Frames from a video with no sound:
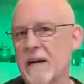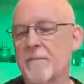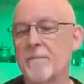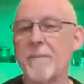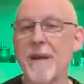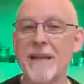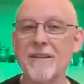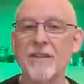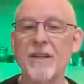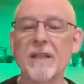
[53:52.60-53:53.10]

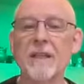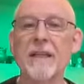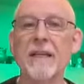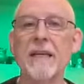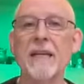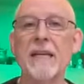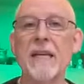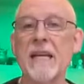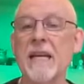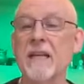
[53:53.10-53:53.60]

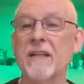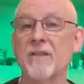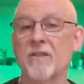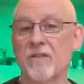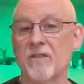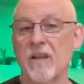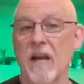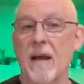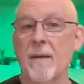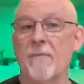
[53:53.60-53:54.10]
basically
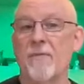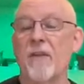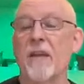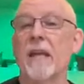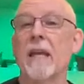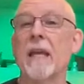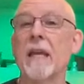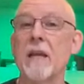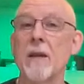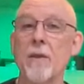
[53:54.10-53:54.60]
it's, I'm
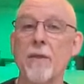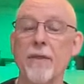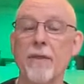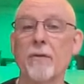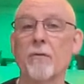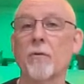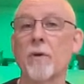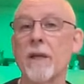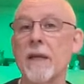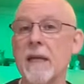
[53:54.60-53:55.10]
thinking in
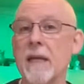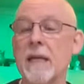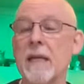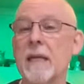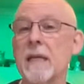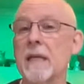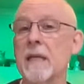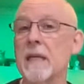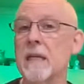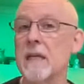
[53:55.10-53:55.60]

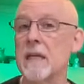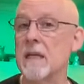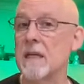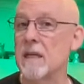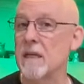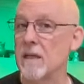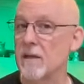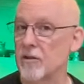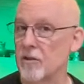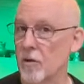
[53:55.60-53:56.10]

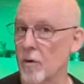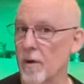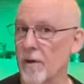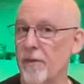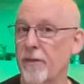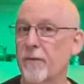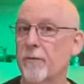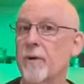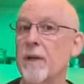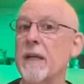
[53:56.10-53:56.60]
three. So a
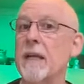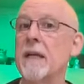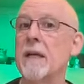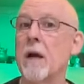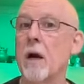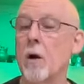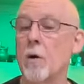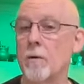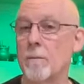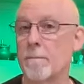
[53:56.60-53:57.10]

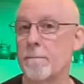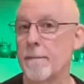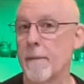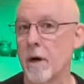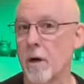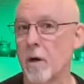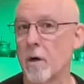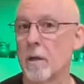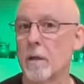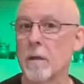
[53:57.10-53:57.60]
3-note
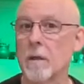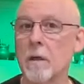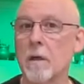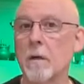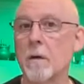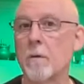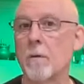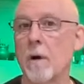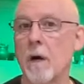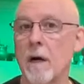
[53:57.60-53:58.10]

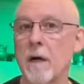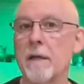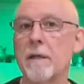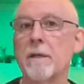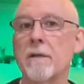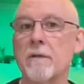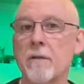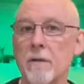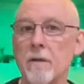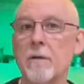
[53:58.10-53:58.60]
molar,
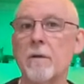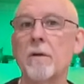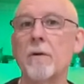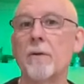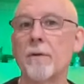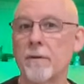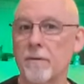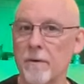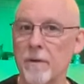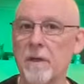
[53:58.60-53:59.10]
1,
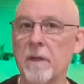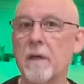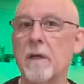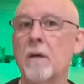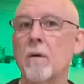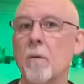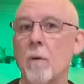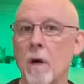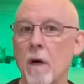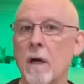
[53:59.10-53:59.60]
2,
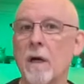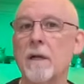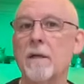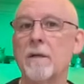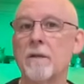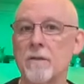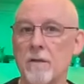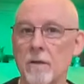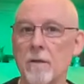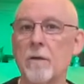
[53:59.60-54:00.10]
3,
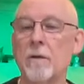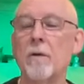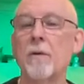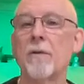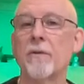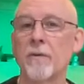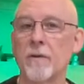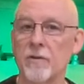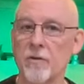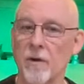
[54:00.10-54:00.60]
1, 2,
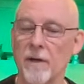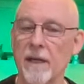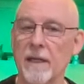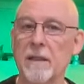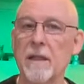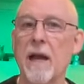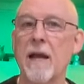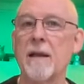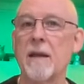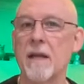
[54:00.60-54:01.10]
3. So I
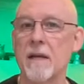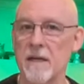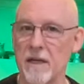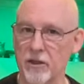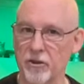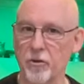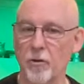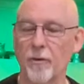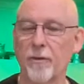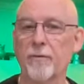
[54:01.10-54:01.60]
get that
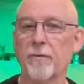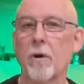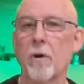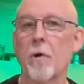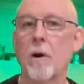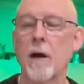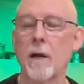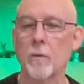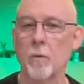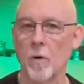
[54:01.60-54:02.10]
initial
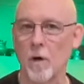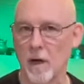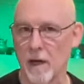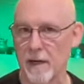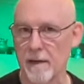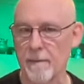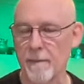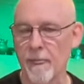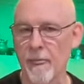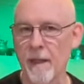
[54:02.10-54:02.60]
throw on
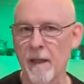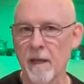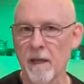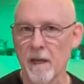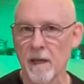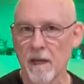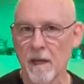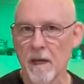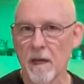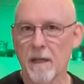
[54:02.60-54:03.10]
1
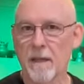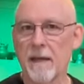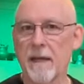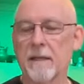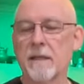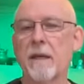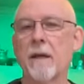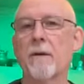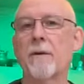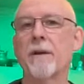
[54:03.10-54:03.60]

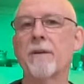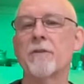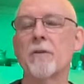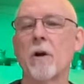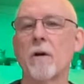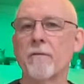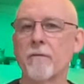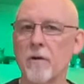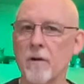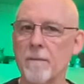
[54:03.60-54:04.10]
that carries
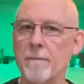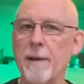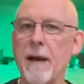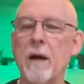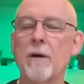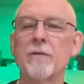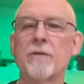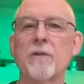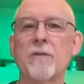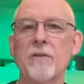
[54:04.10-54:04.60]
over and
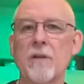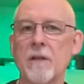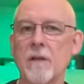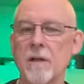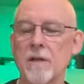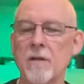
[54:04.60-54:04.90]
bounces into